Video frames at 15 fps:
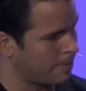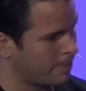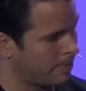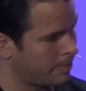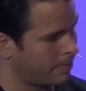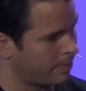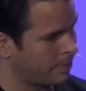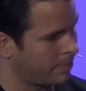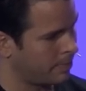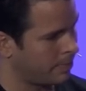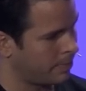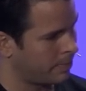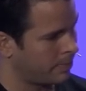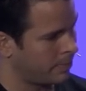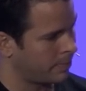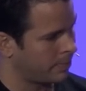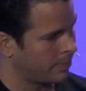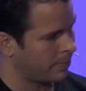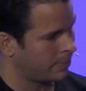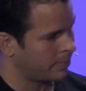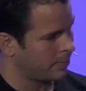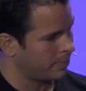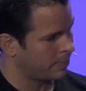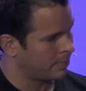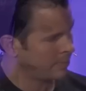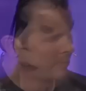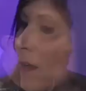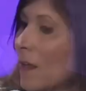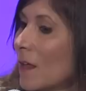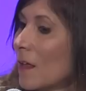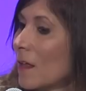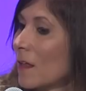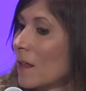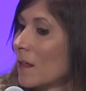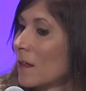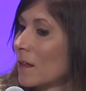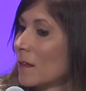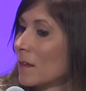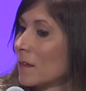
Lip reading: No one is speaking in this clip.